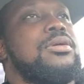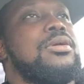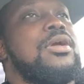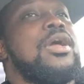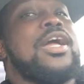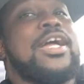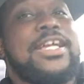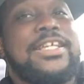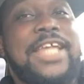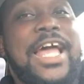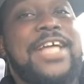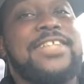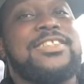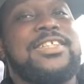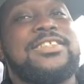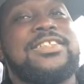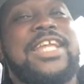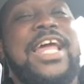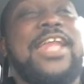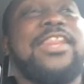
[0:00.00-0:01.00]
Cause that's
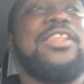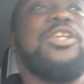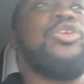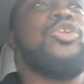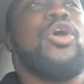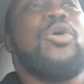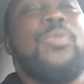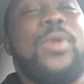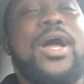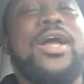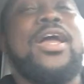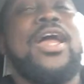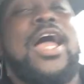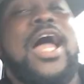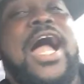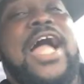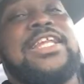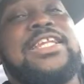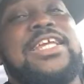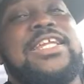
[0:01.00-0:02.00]
that. You know what?
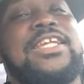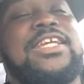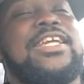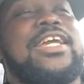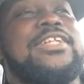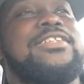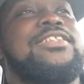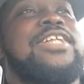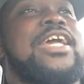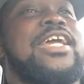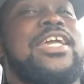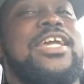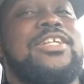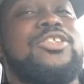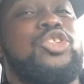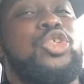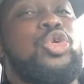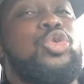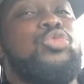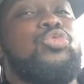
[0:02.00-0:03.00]
I need to get Ticket,
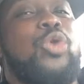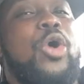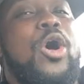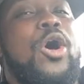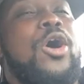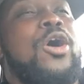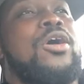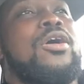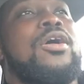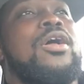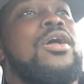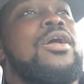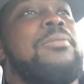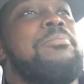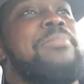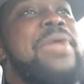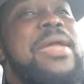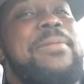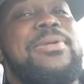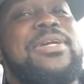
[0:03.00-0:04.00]
2 Raw,
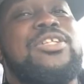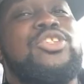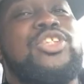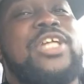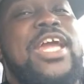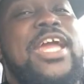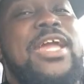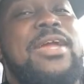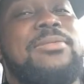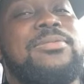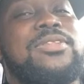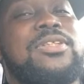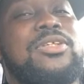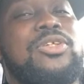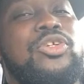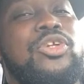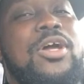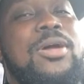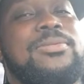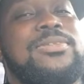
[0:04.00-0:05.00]
maybe James. You
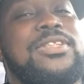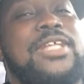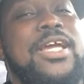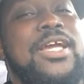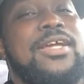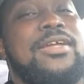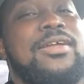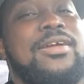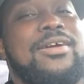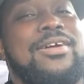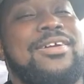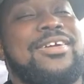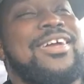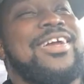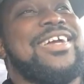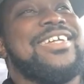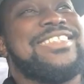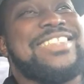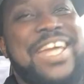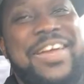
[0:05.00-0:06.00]
know what I'm saying?
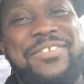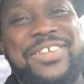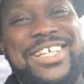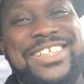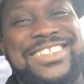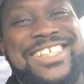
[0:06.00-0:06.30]
70.